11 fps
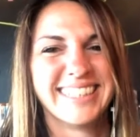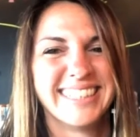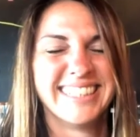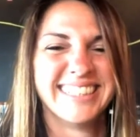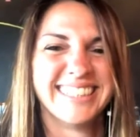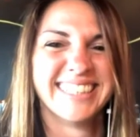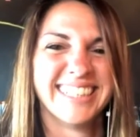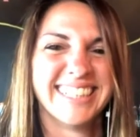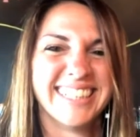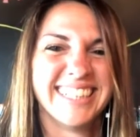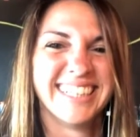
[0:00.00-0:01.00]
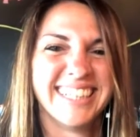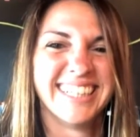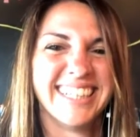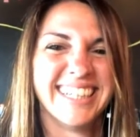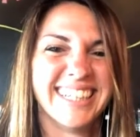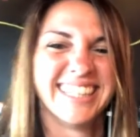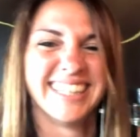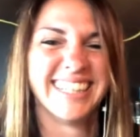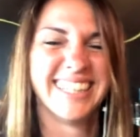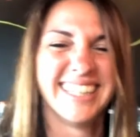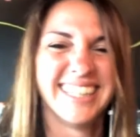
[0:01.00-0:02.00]

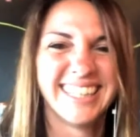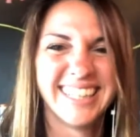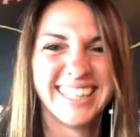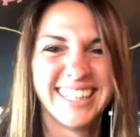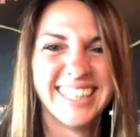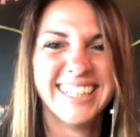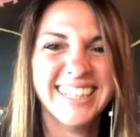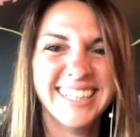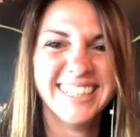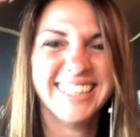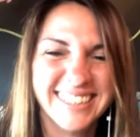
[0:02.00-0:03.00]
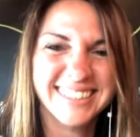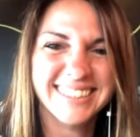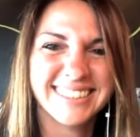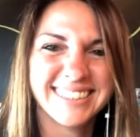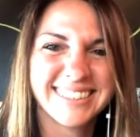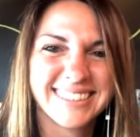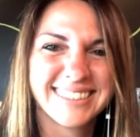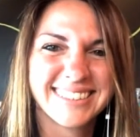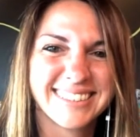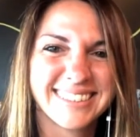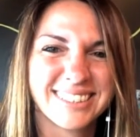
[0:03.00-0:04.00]

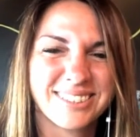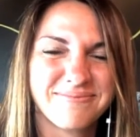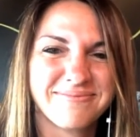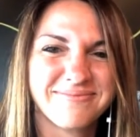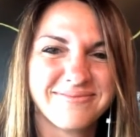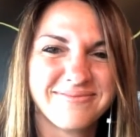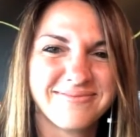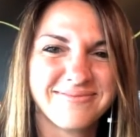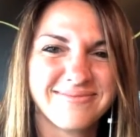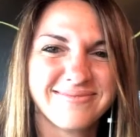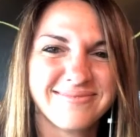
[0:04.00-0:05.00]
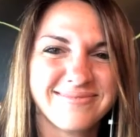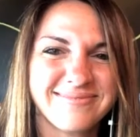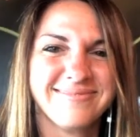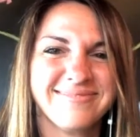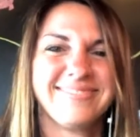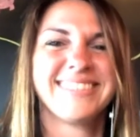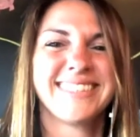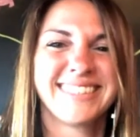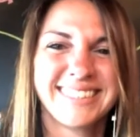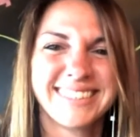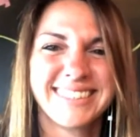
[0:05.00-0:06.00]

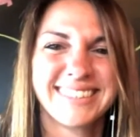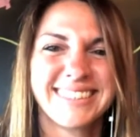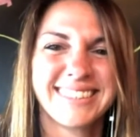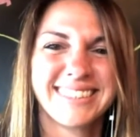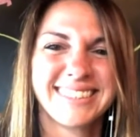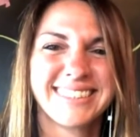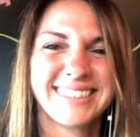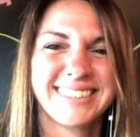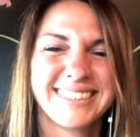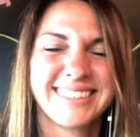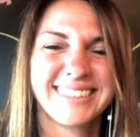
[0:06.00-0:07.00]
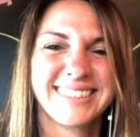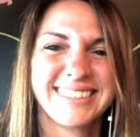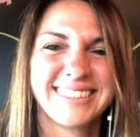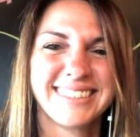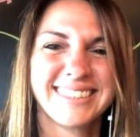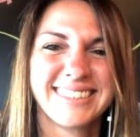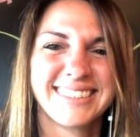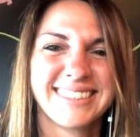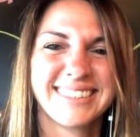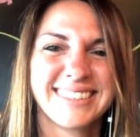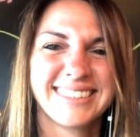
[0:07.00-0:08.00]
No words are spoken by the person on screen.